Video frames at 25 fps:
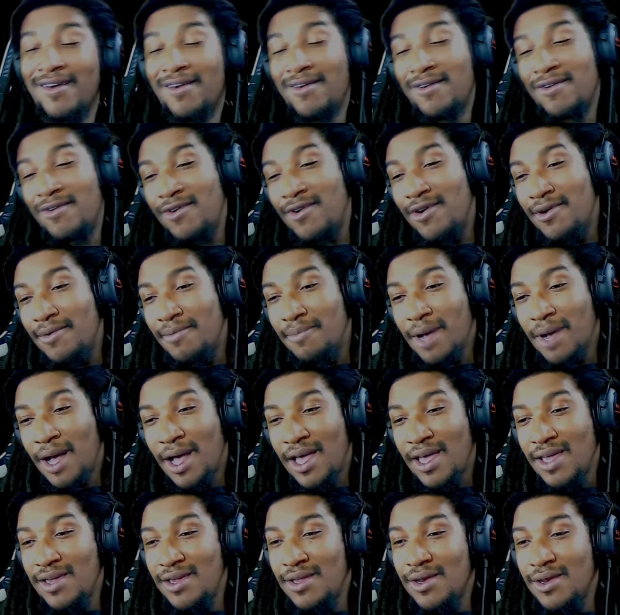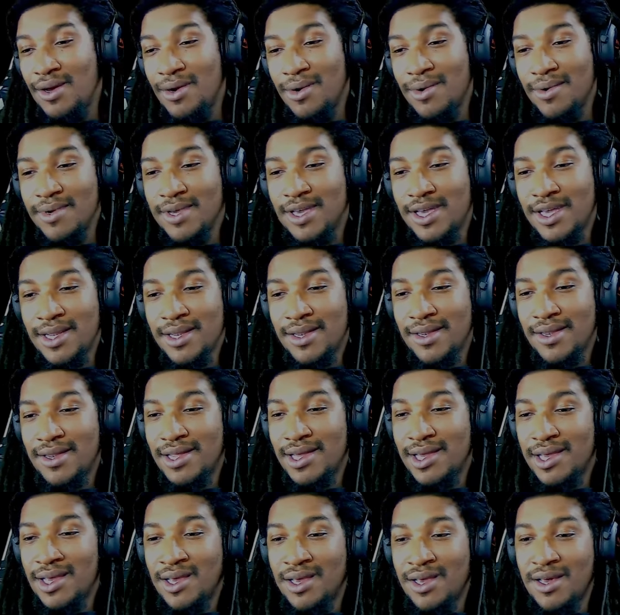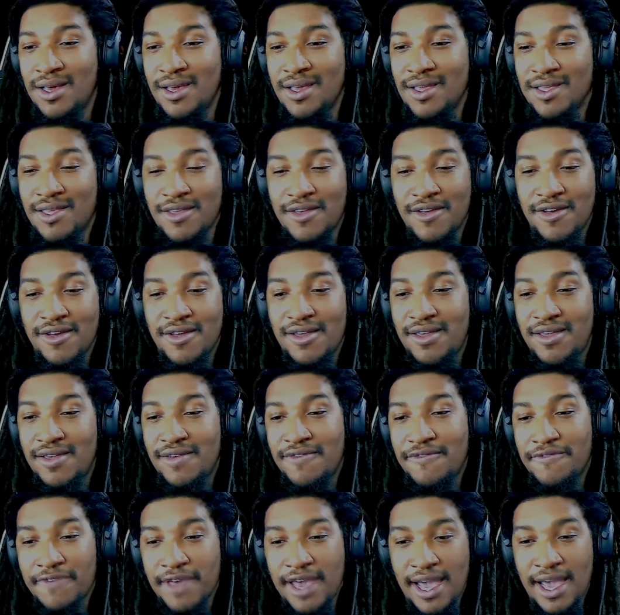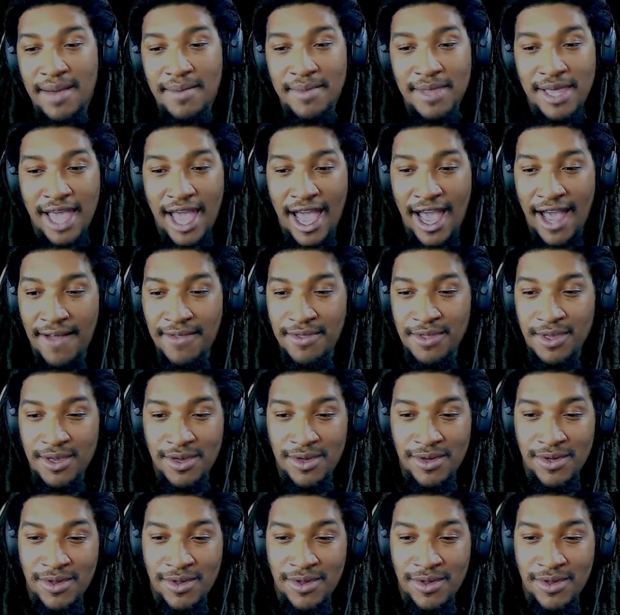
Or it might, you know, hit your family after you,